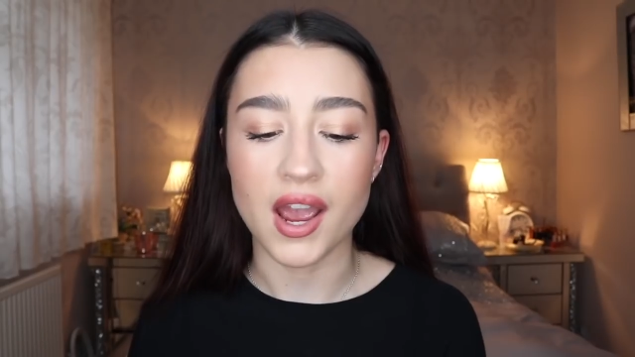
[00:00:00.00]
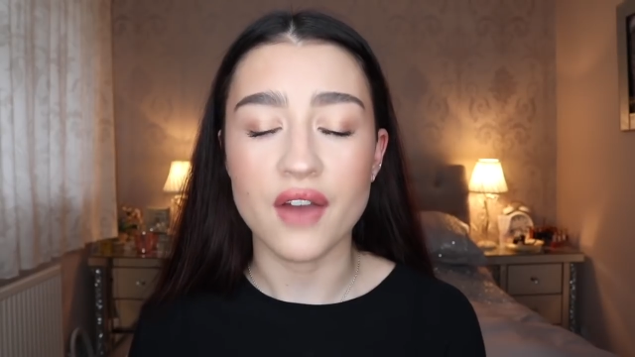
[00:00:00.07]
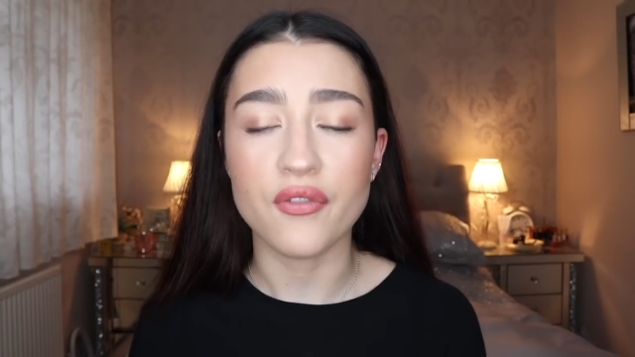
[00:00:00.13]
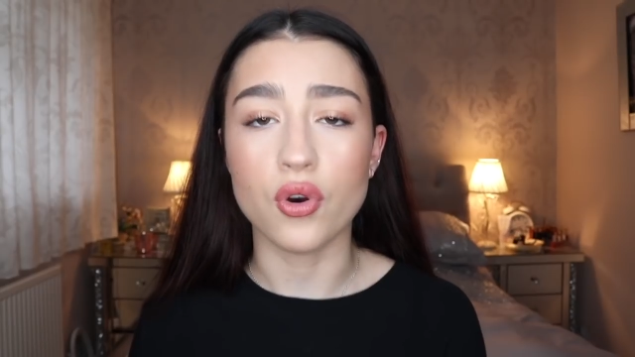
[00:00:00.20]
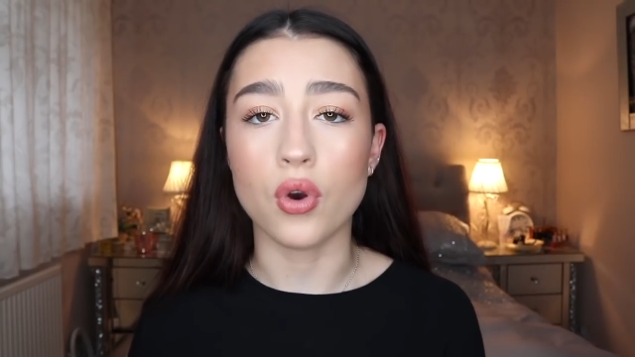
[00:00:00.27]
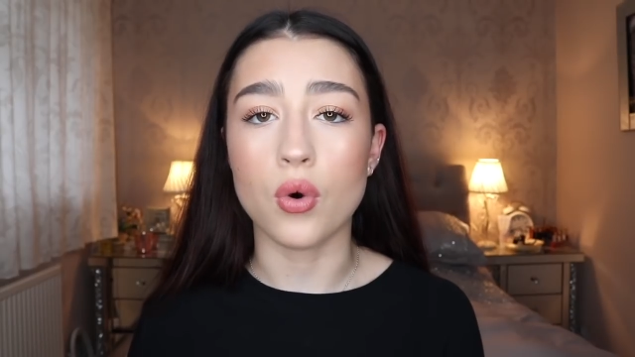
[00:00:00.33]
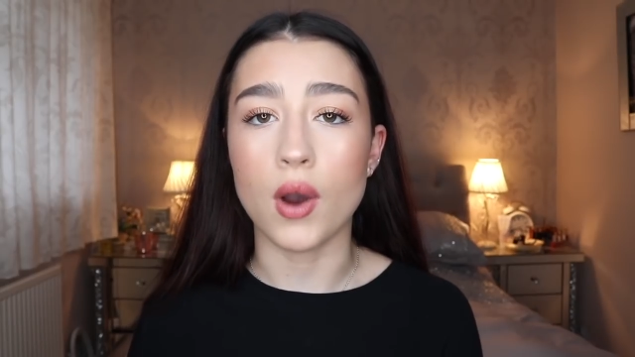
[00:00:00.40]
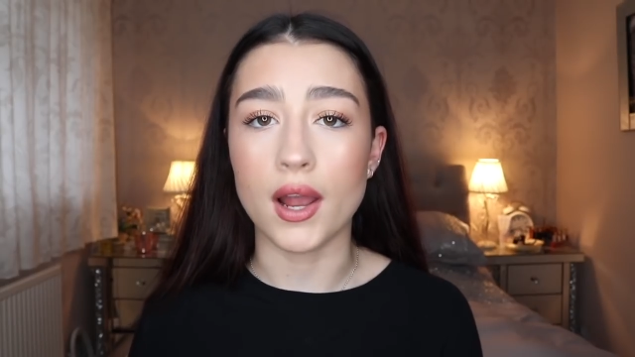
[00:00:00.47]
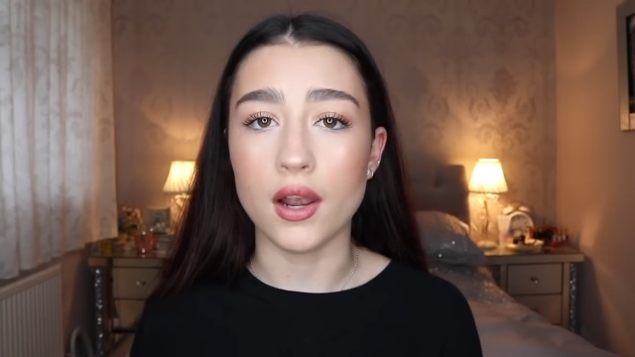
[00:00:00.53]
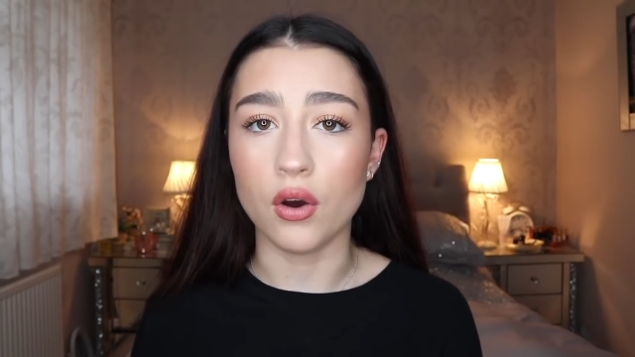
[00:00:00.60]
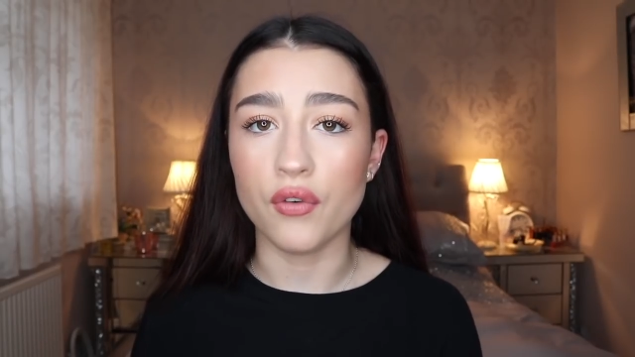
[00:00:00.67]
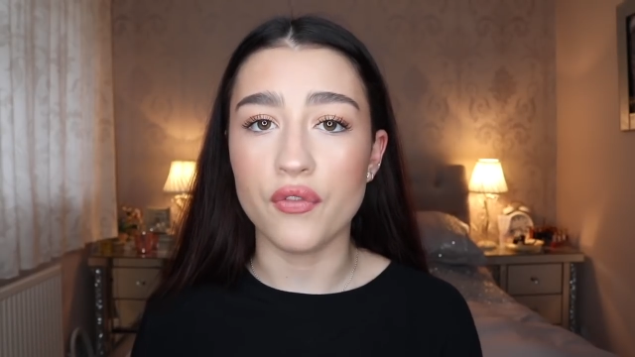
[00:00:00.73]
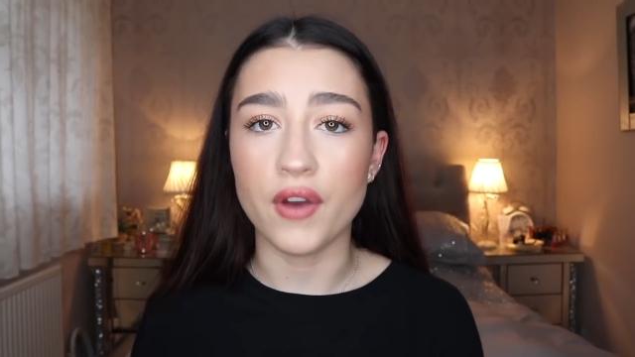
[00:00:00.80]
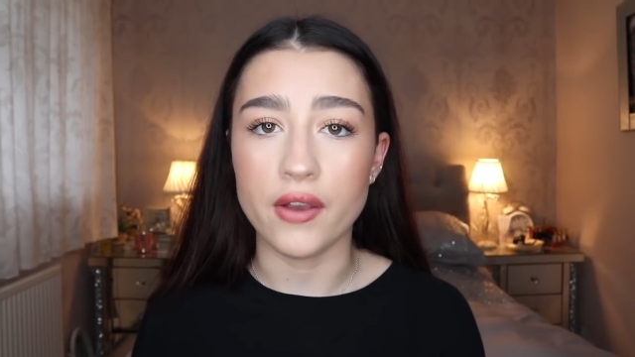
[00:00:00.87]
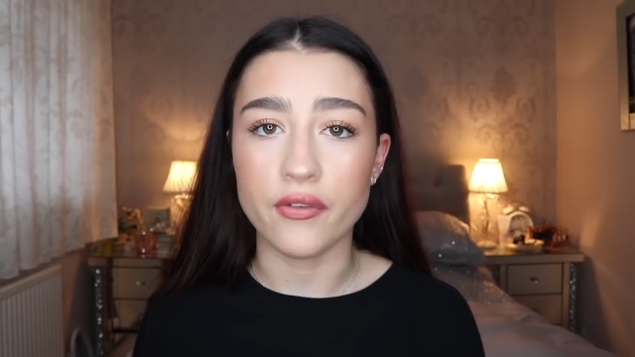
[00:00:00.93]
have got quite a lot
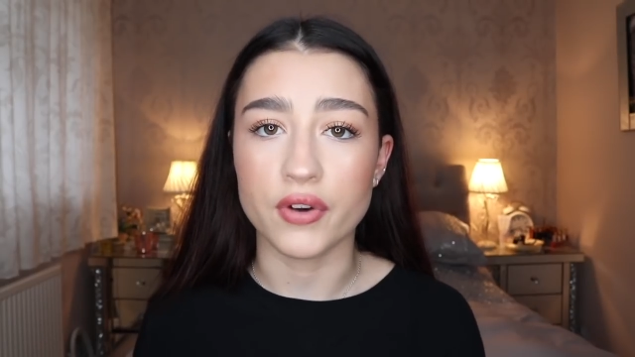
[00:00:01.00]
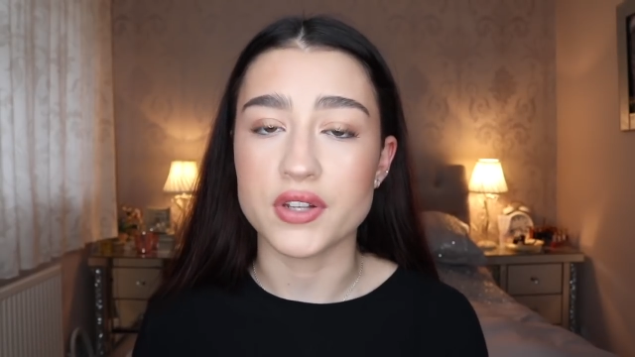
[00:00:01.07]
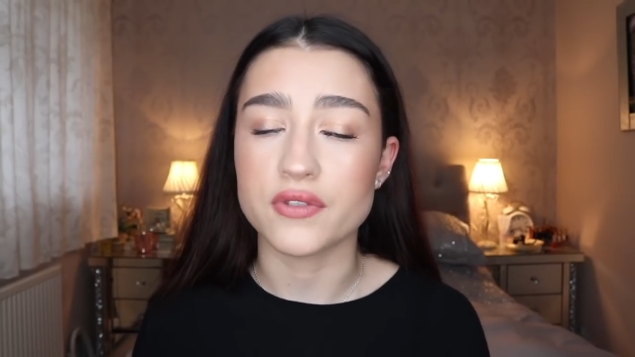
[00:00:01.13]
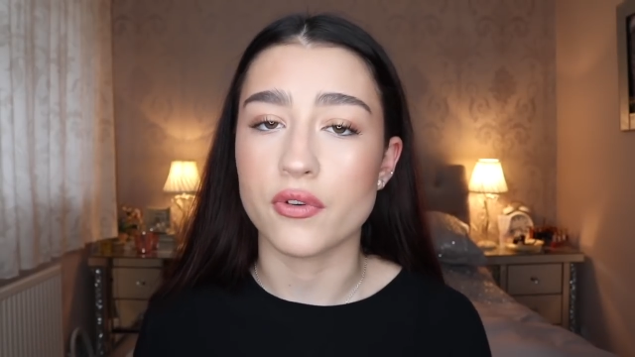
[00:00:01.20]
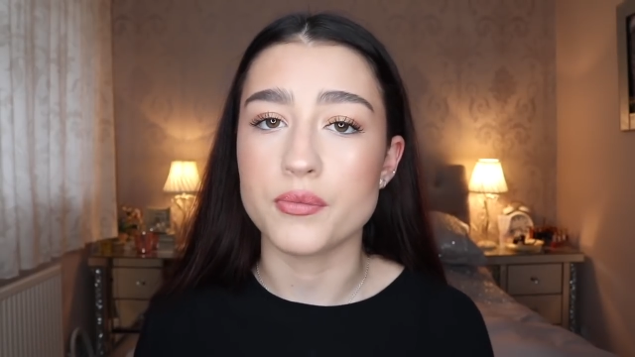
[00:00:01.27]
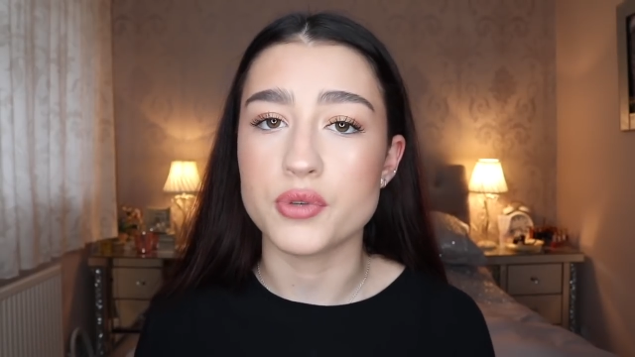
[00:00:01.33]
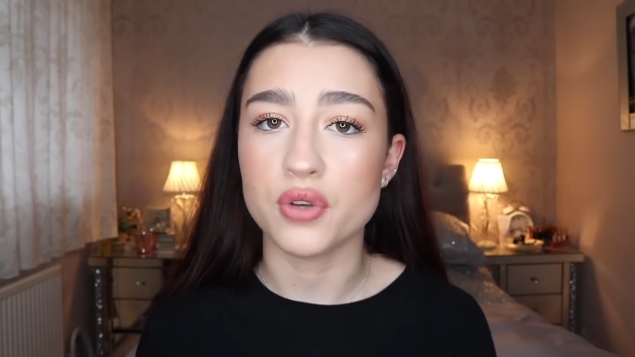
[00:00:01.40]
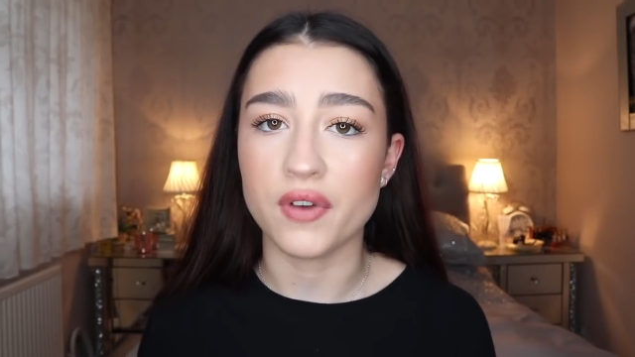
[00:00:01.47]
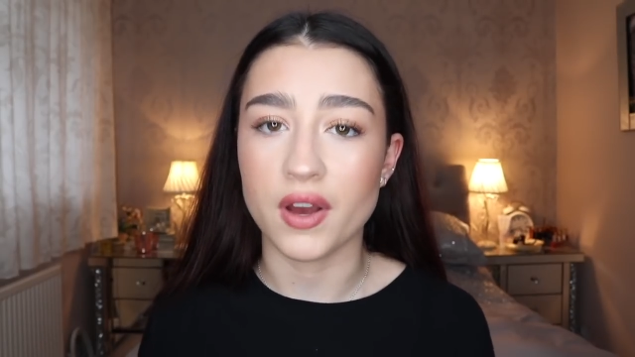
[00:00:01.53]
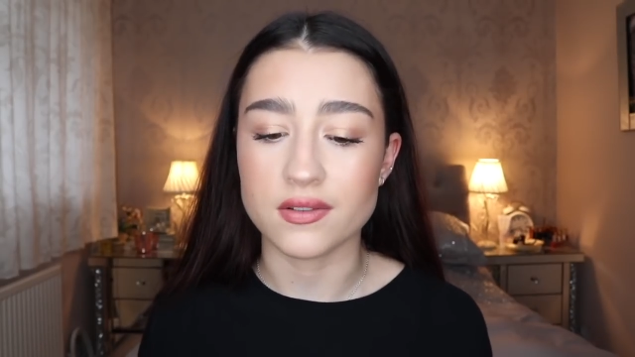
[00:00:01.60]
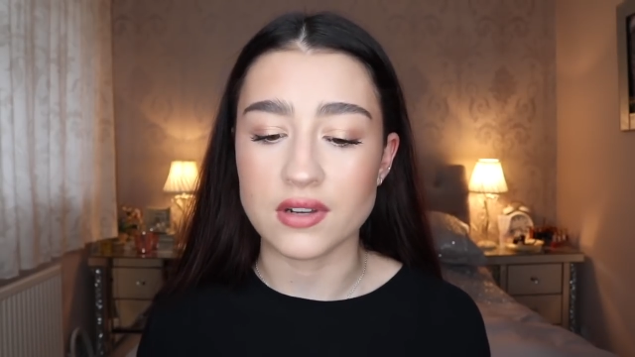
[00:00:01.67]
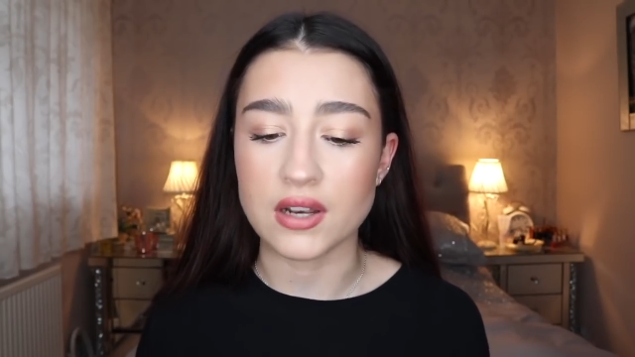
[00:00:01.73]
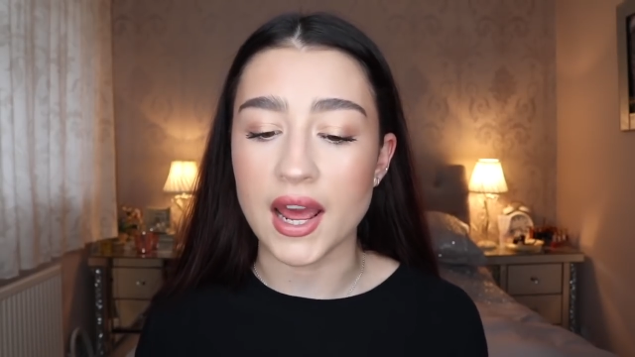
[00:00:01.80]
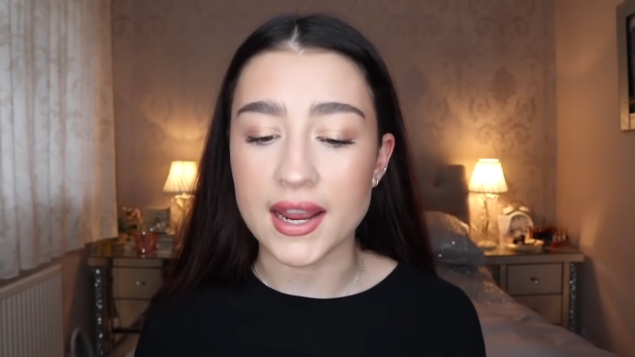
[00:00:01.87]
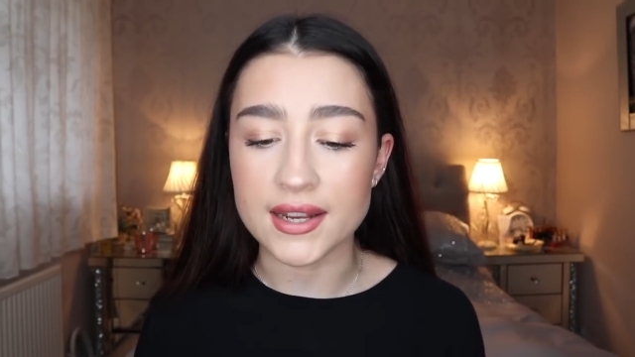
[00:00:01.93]
of favourites from
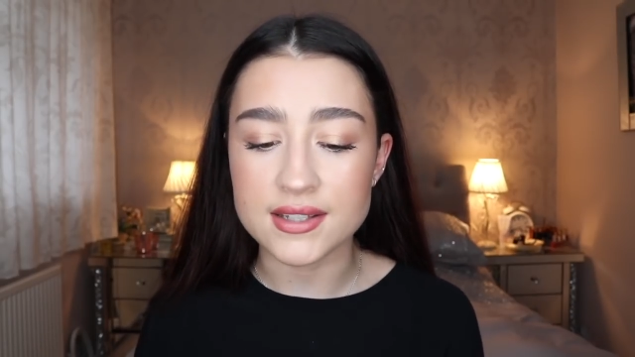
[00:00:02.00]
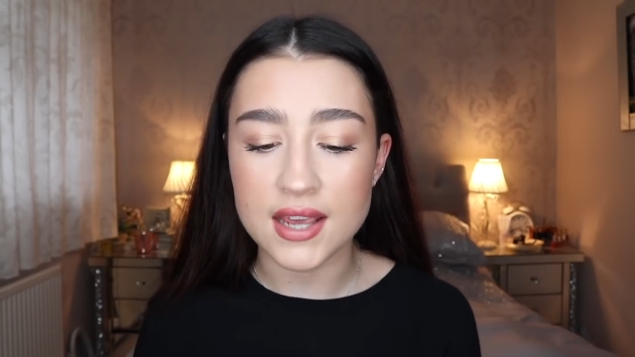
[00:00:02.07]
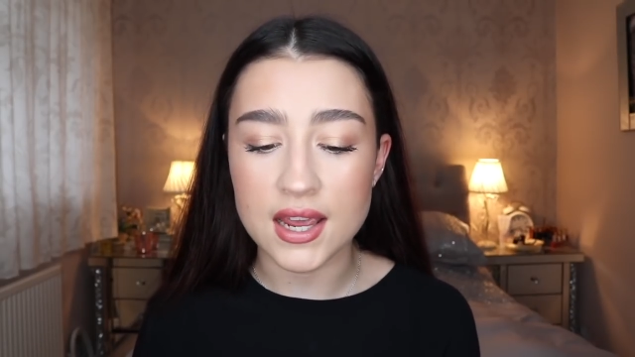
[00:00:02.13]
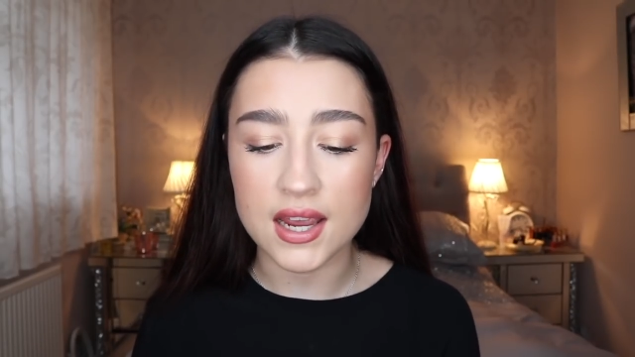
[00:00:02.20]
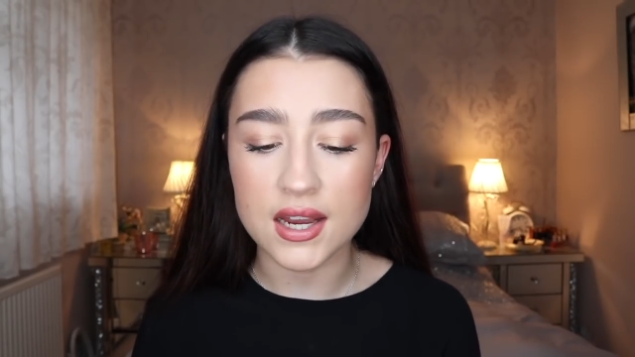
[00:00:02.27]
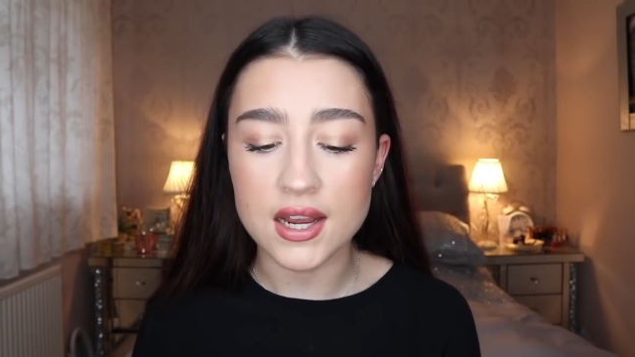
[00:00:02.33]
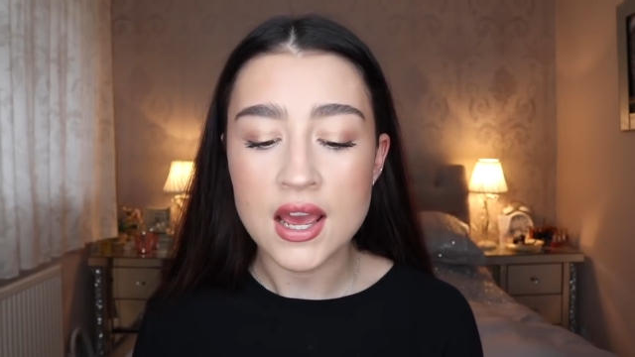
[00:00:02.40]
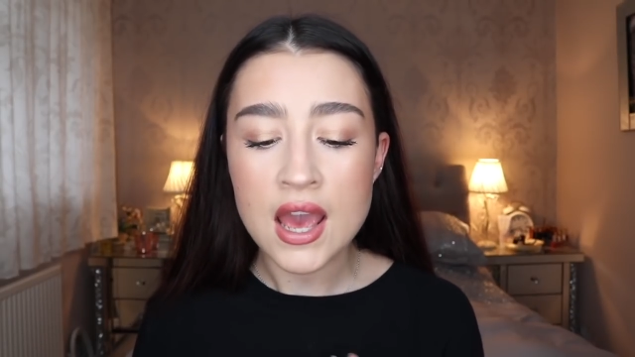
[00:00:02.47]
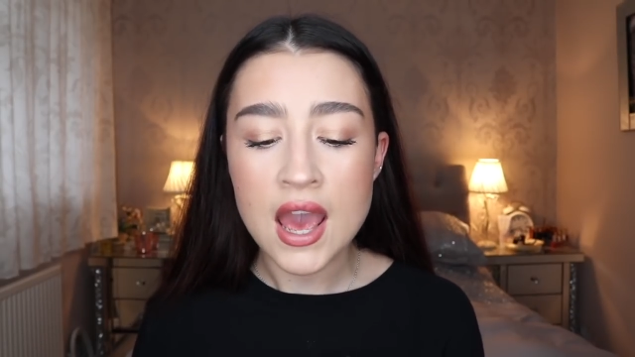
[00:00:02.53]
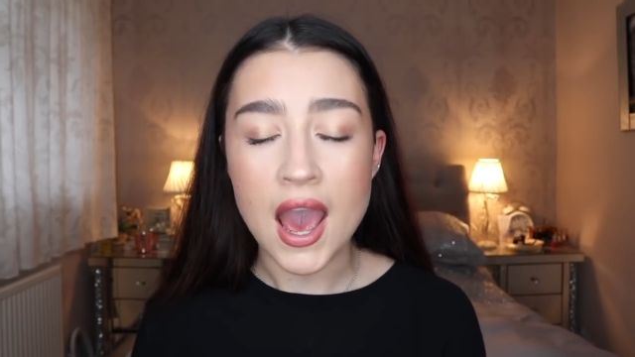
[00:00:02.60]
2018,